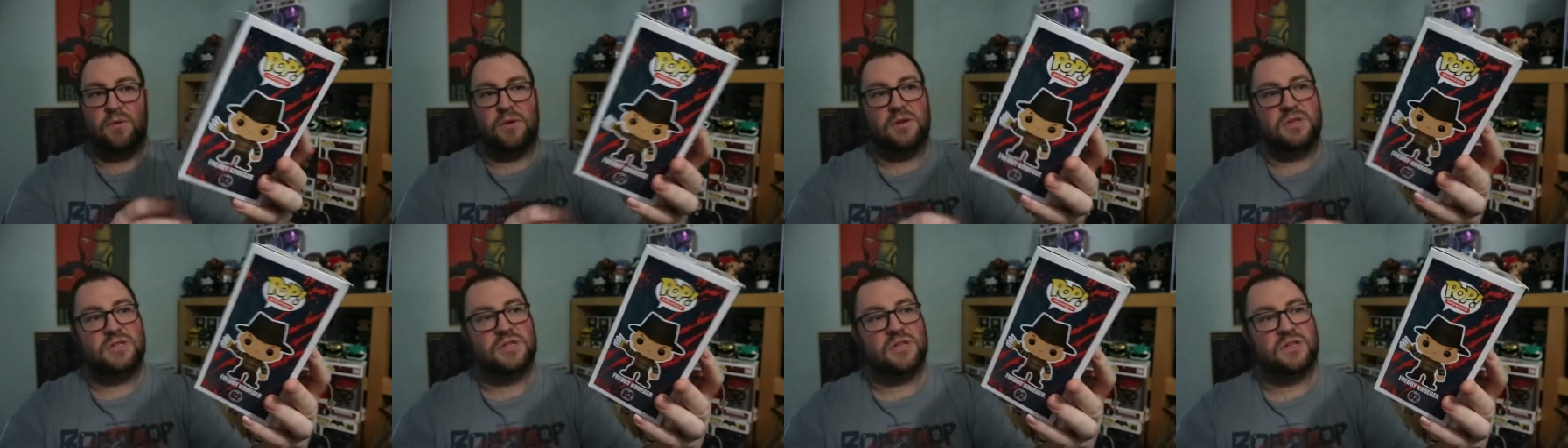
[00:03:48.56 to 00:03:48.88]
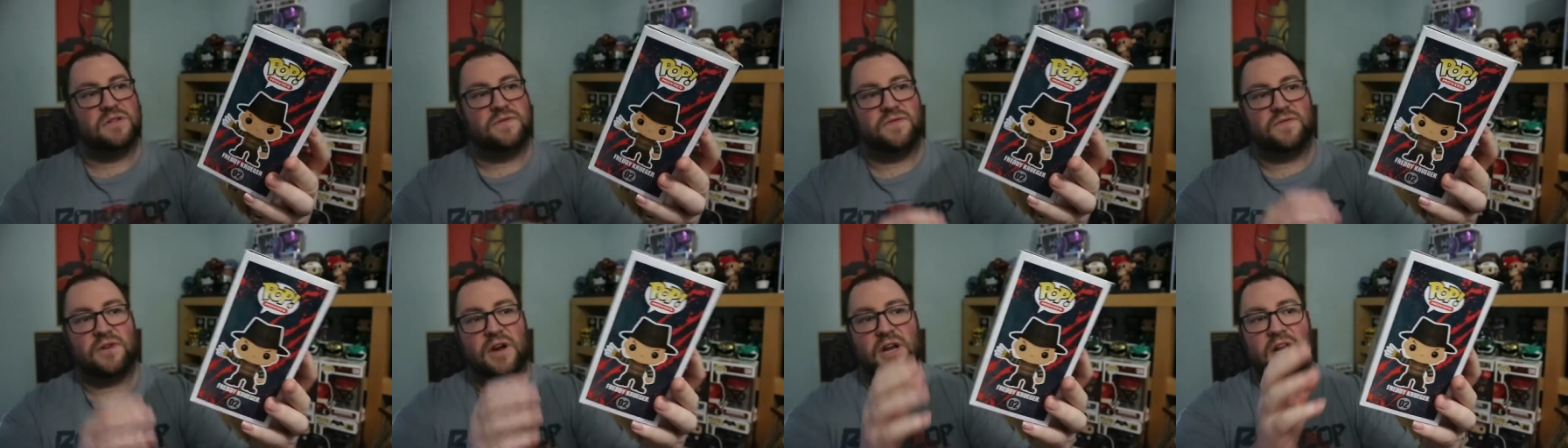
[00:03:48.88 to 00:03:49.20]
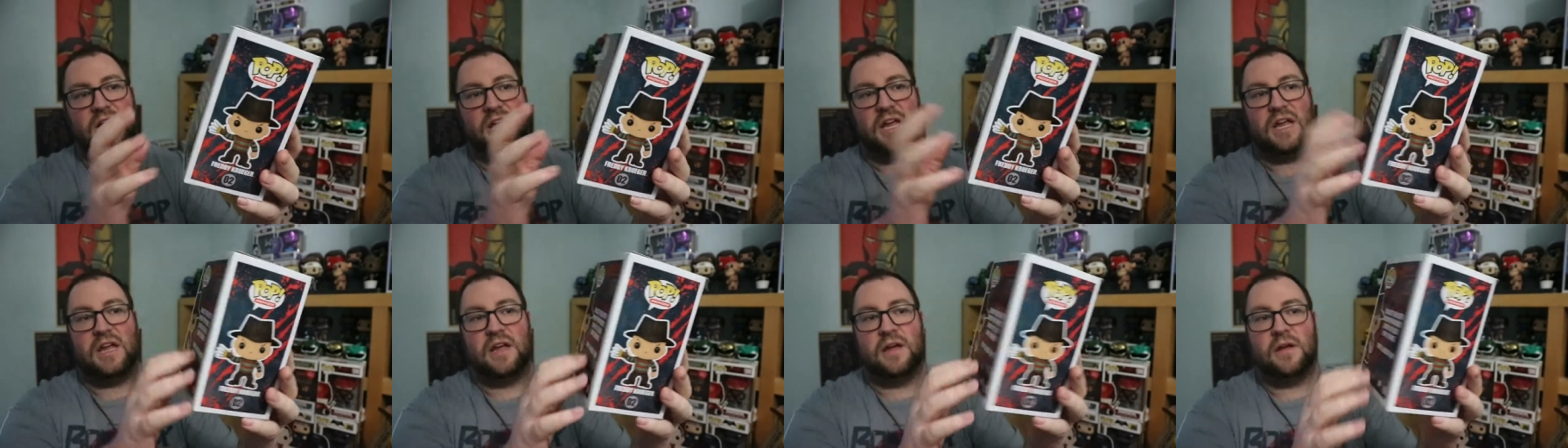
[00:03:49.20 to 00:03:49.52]
It was just
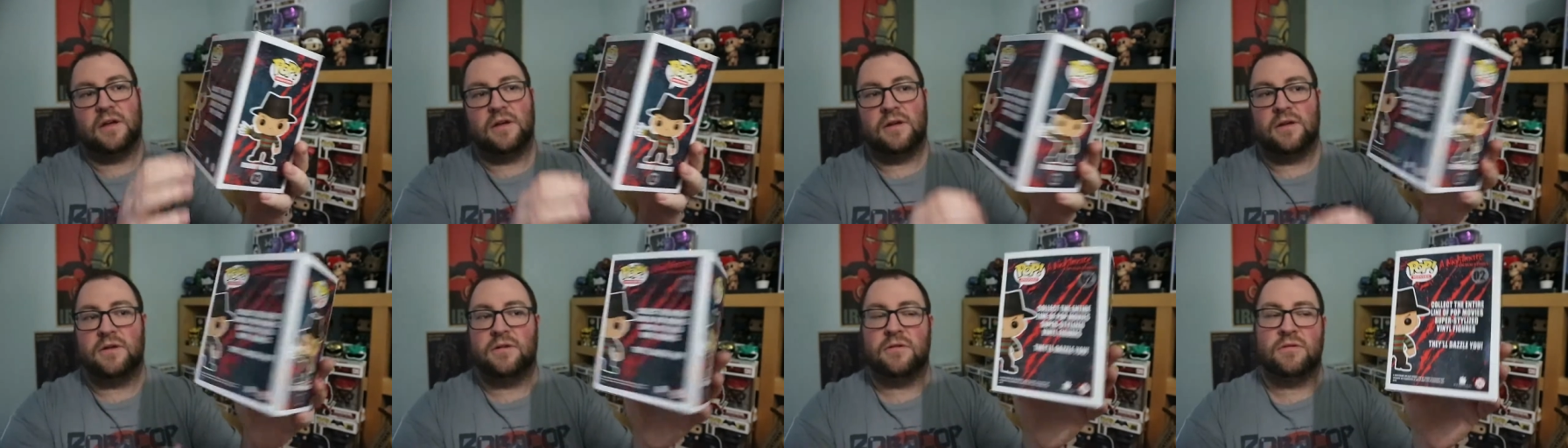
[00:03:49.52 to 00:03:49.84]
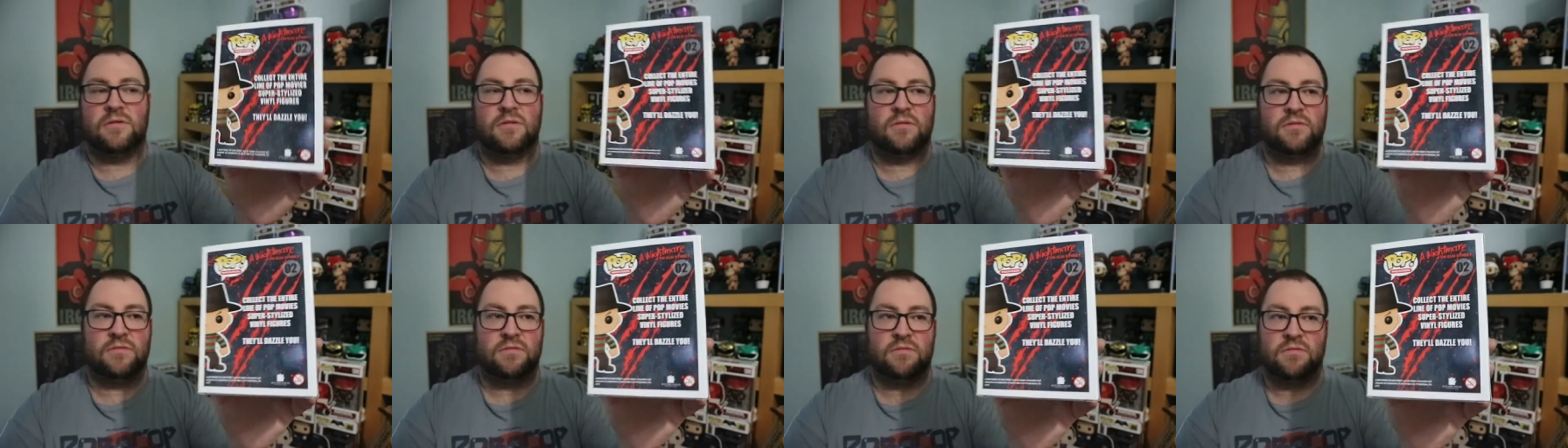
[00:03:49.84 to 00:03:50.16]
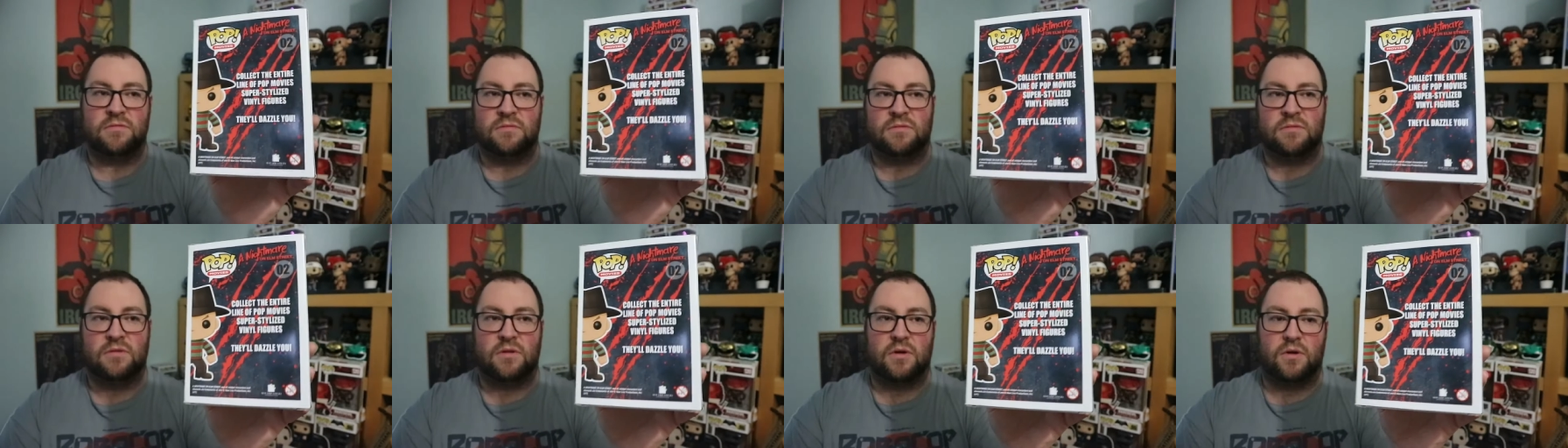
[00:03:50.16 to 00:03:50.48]
Freddy
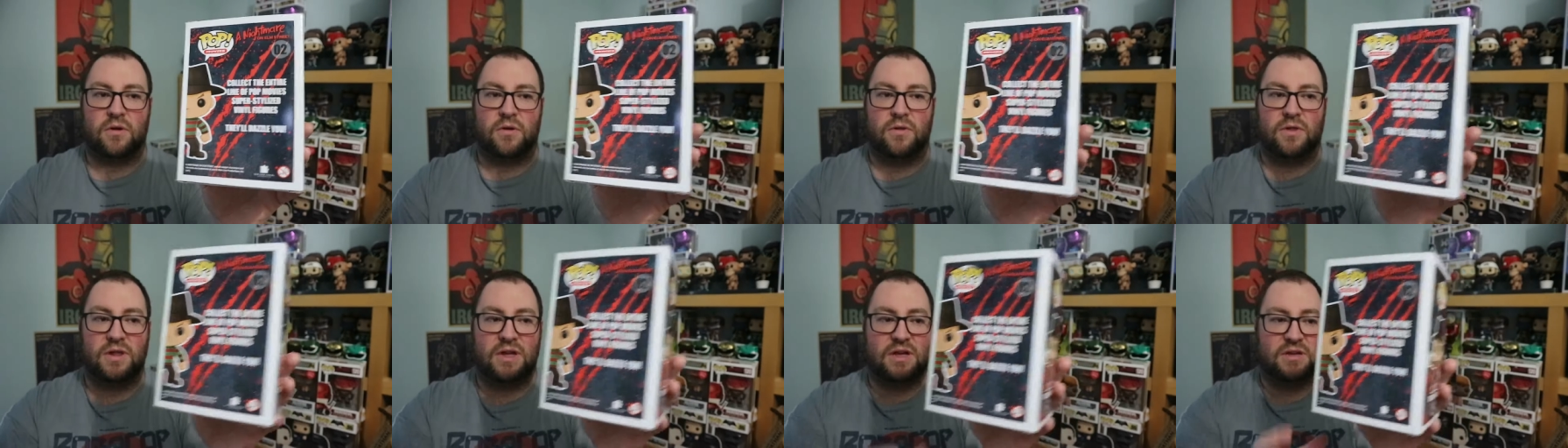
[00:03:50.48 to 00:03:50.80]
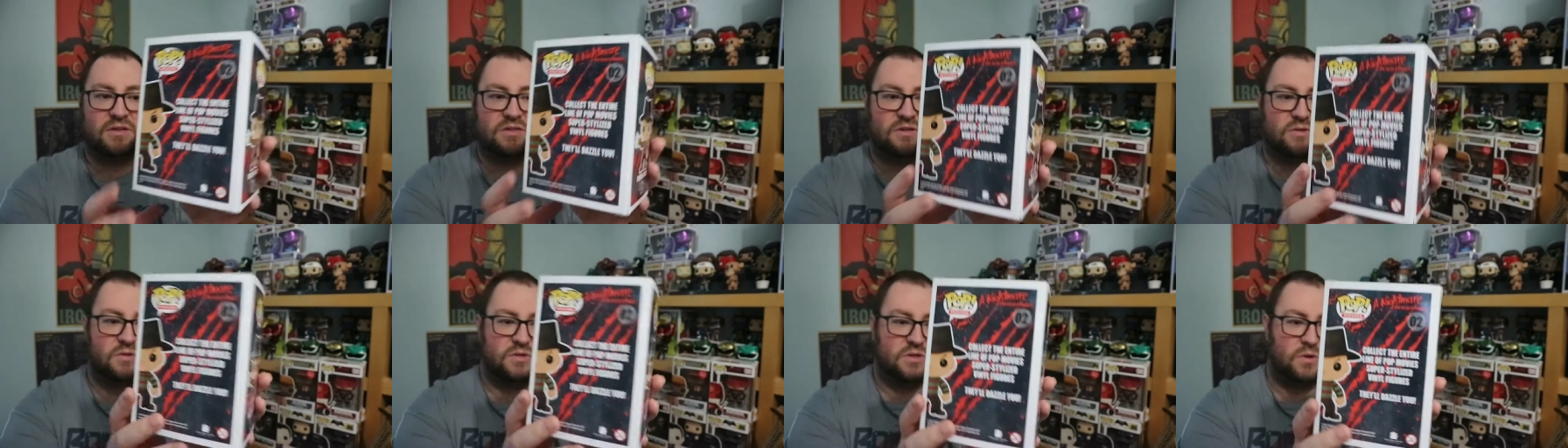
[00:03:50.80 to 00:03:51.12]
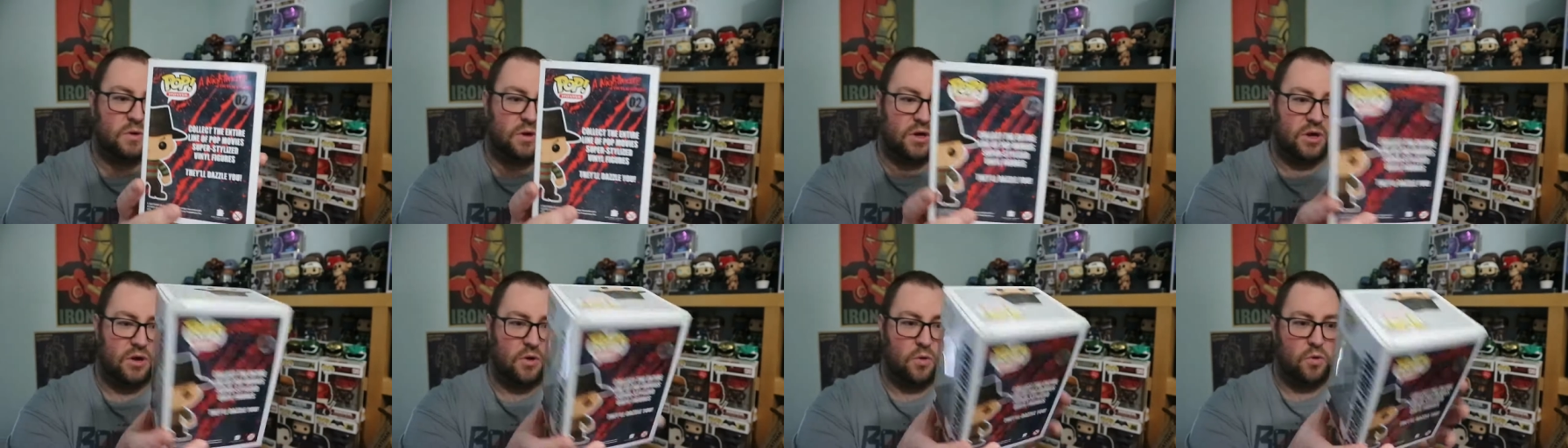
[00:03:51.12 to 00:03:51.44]
on there,
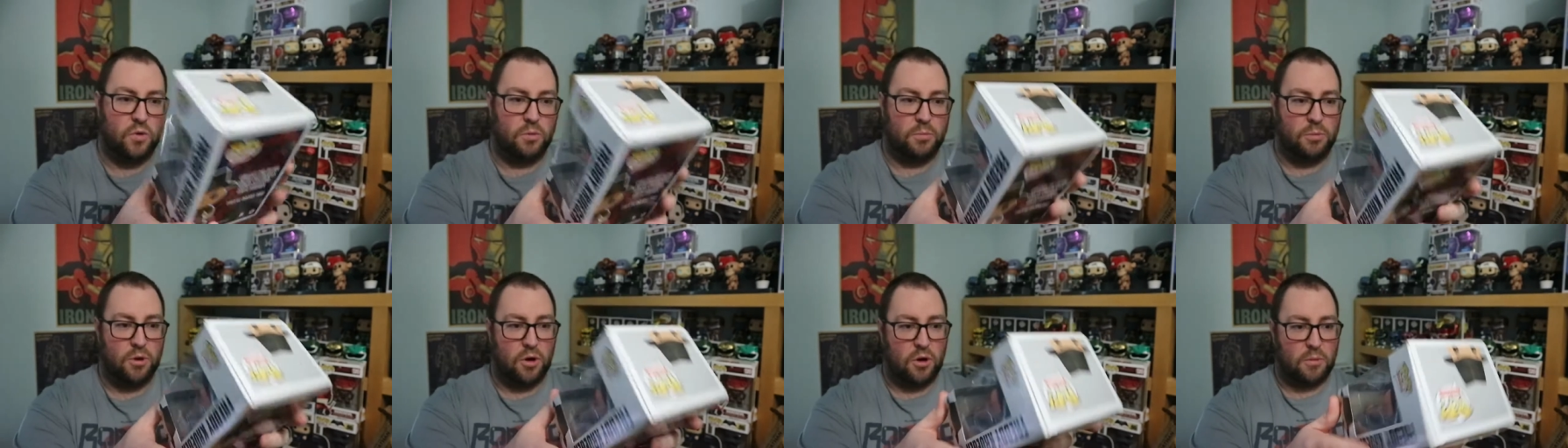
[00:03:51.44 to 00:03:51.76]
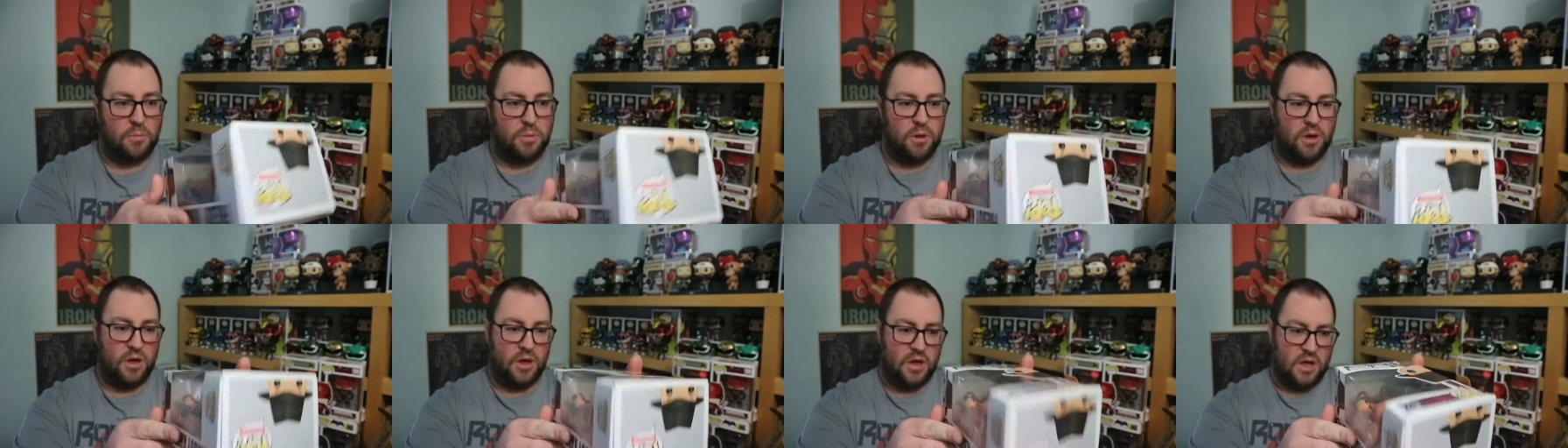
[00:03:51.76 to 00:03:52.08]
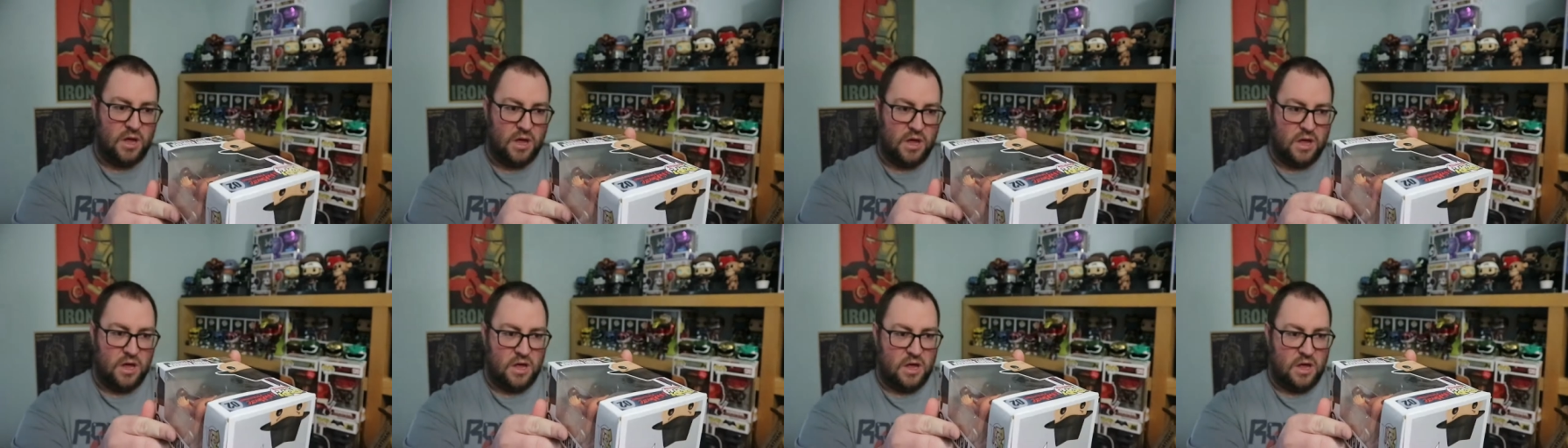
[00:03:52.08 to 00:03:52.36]
so it's quite an older pop.